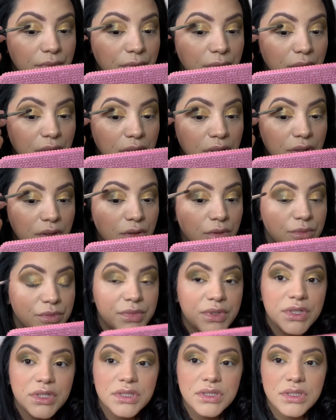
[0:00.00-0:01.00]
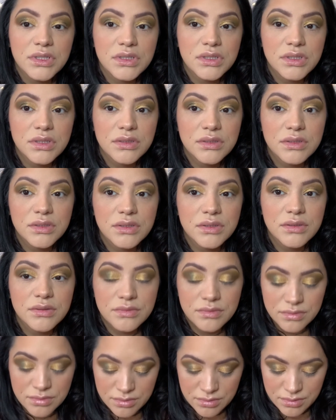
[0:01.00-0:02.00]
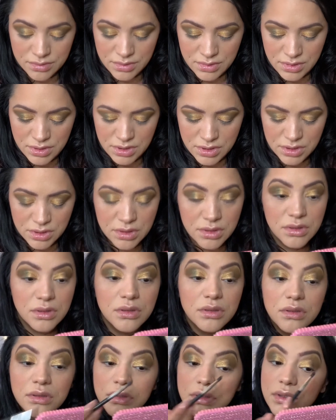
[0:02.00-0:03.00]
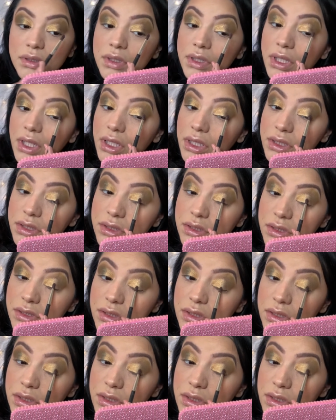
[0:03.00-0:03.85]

and hope that it doesn't look nuts.